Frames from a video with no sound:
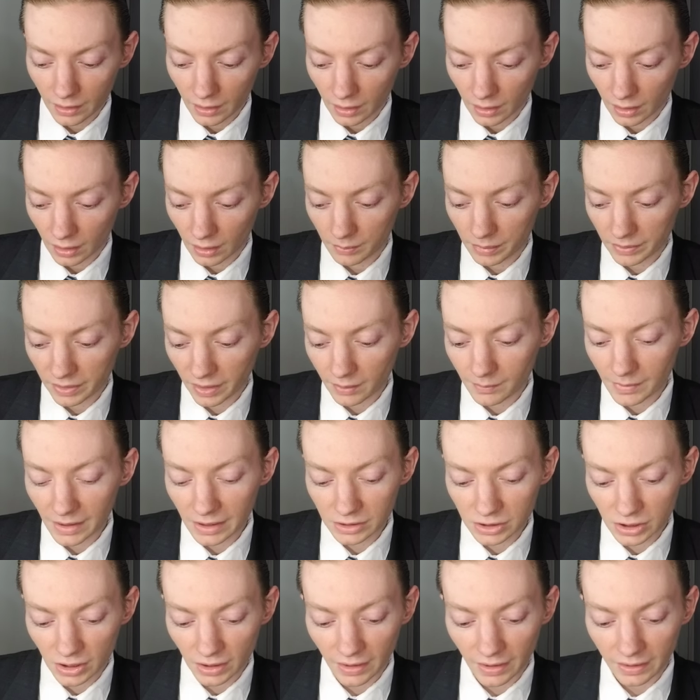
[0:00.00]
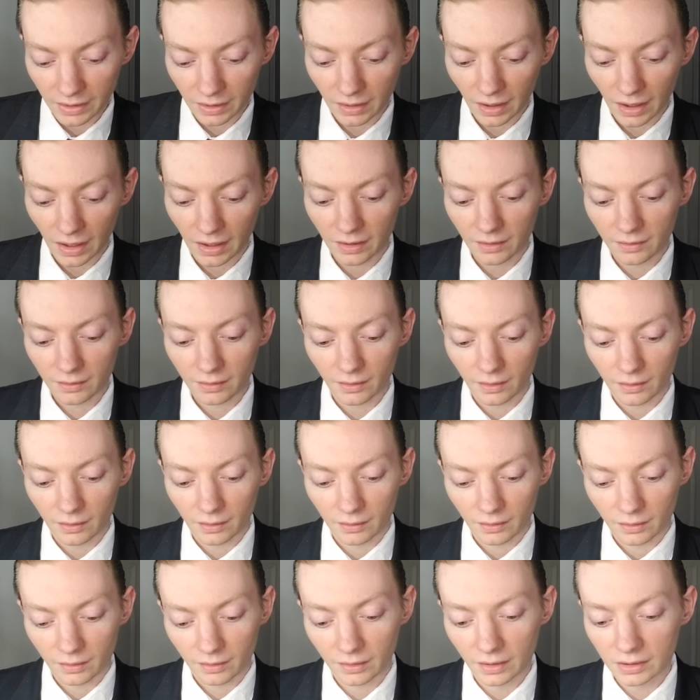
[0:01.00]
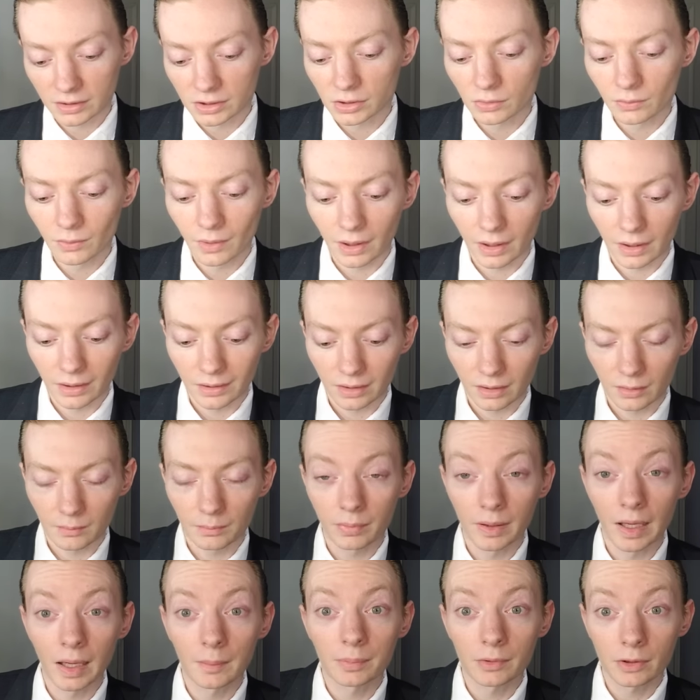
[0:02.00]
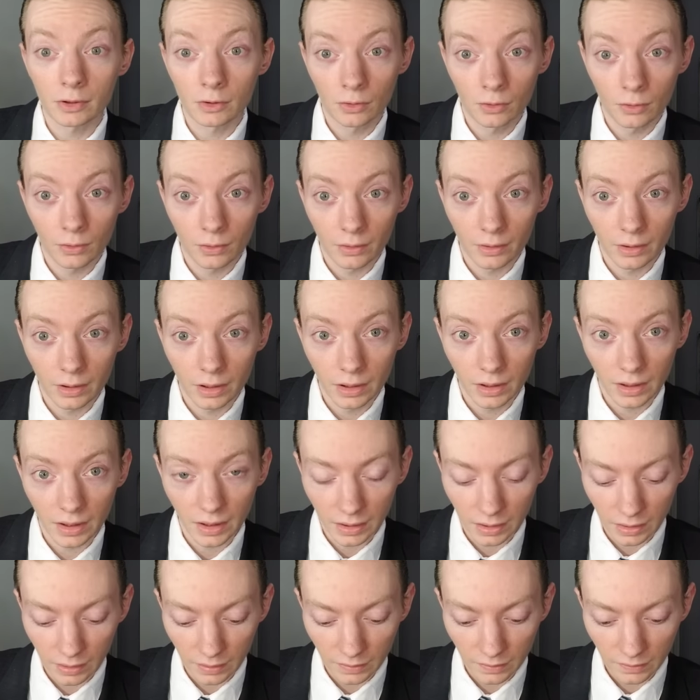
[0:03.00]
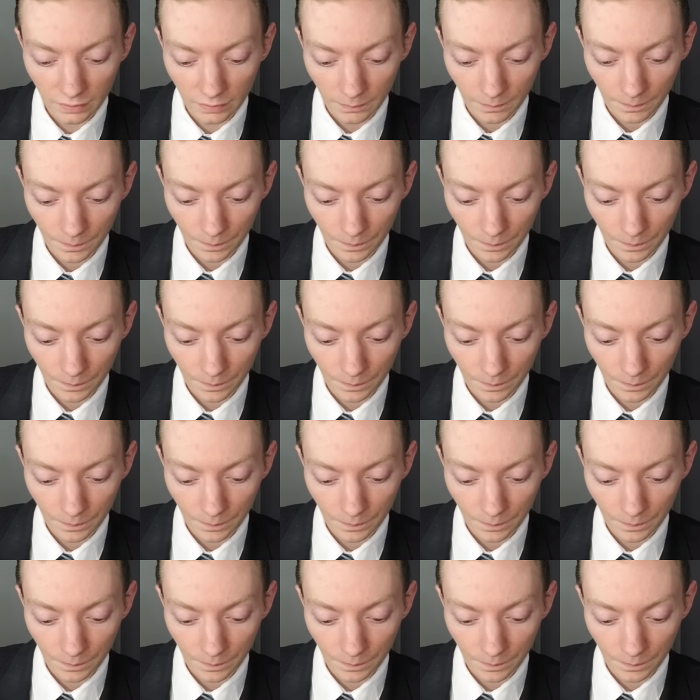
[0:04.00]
but they mention that it has Sichuan peppercorn in it,